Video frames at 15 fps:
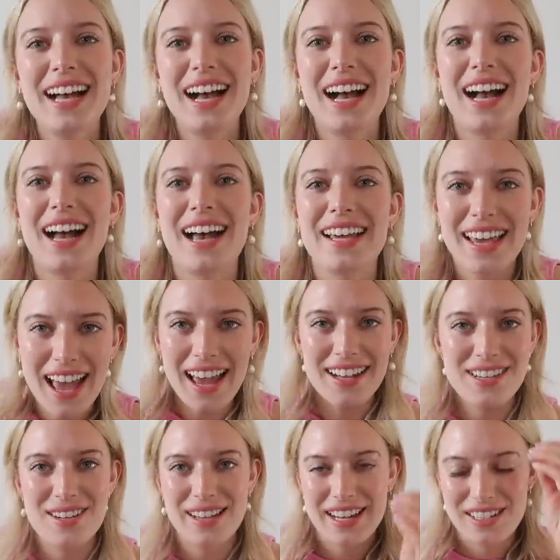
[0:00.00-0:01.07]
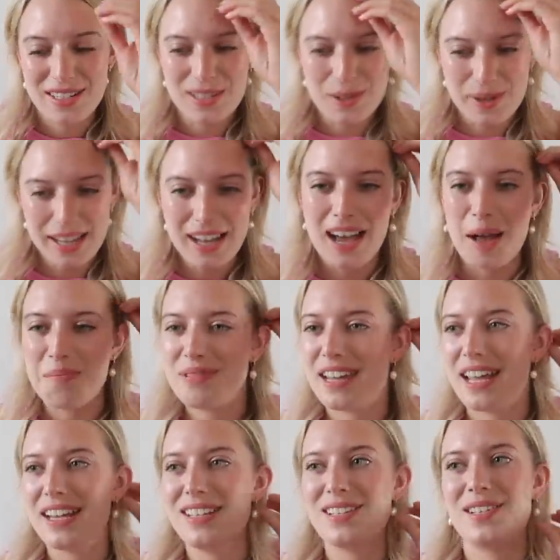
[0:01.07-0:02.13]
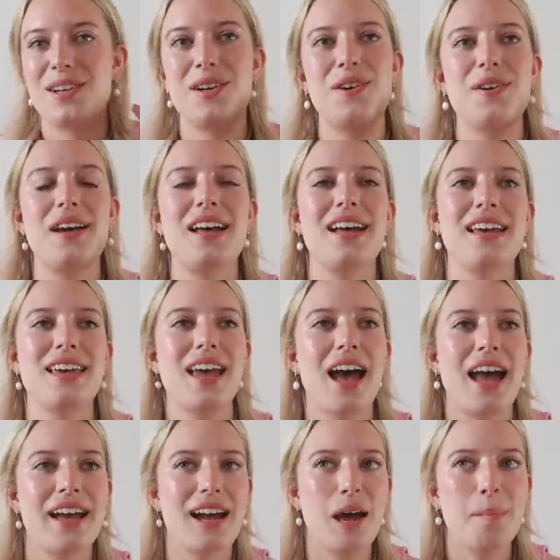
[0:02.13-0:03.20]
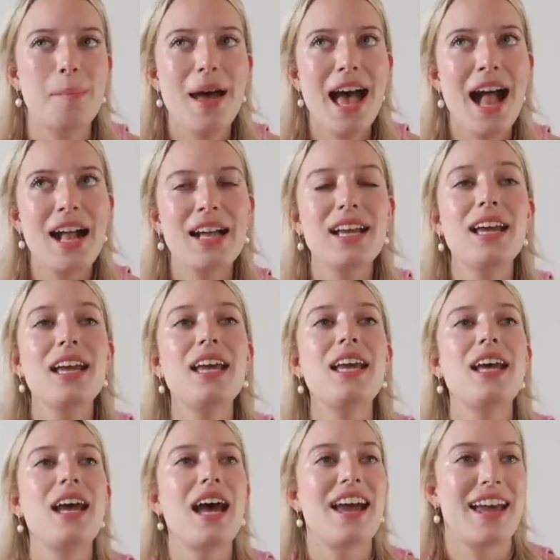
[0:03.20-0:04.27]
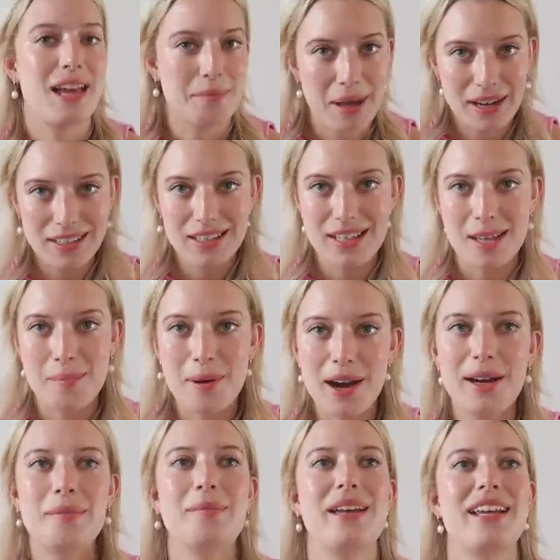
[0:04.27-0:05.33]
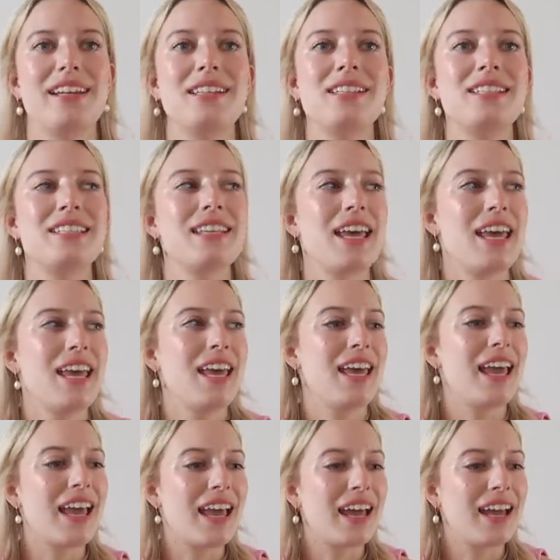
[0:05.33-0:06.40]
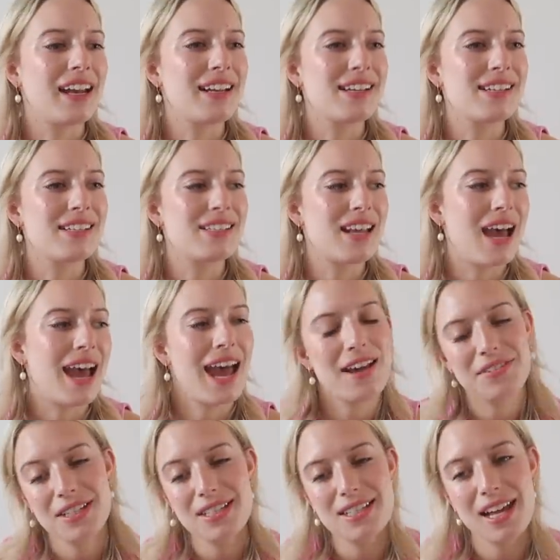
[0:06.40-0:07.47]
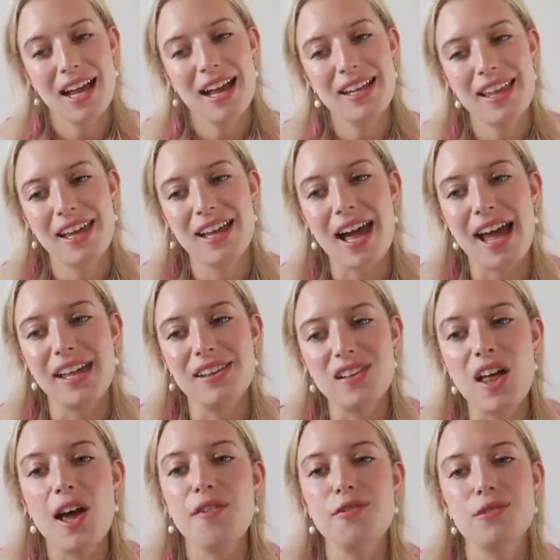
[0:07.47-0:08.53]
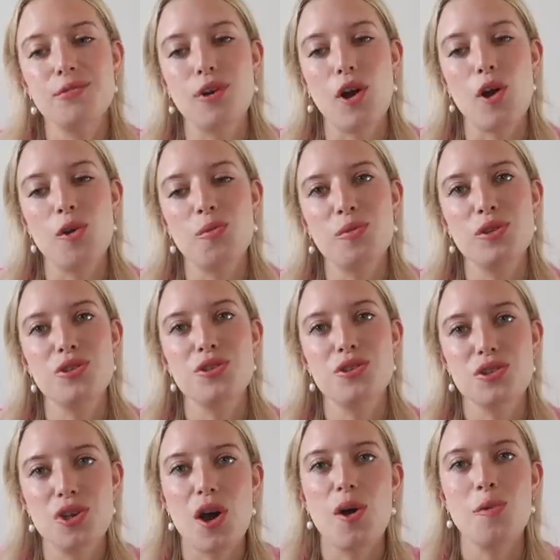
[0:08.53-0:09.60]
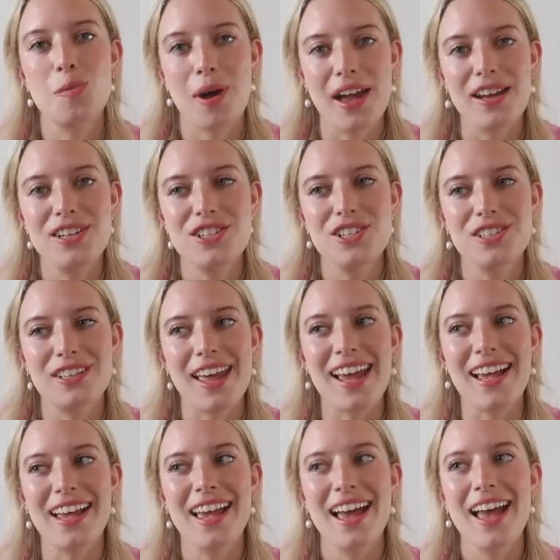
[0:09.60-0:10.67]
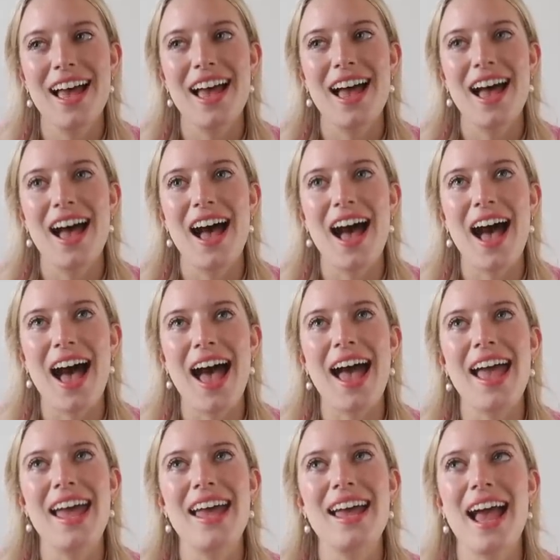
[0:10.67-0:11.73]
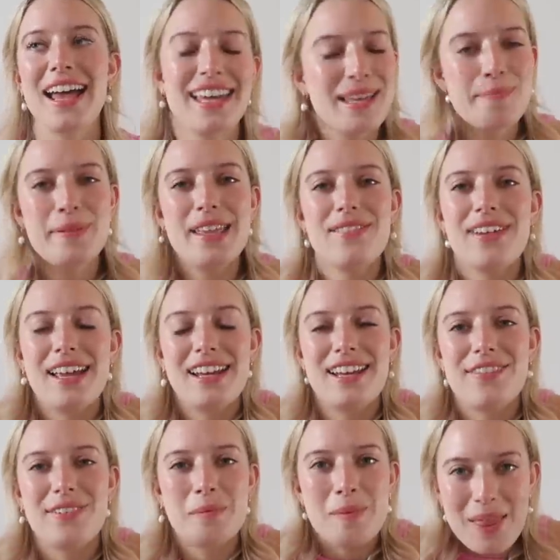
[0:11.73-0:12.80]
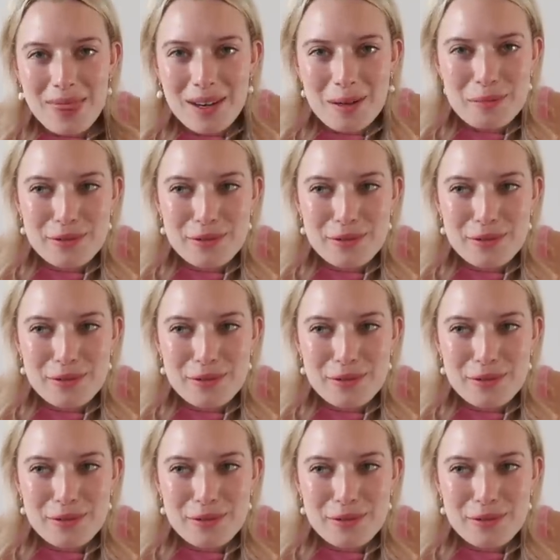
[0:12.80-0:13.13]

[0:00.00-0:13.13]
uh yeah, so like just quick update. So yeah, I got back, I came back to the apartment, and I have to say, like, I loved Rome so much. Like I I can't believe I had never been there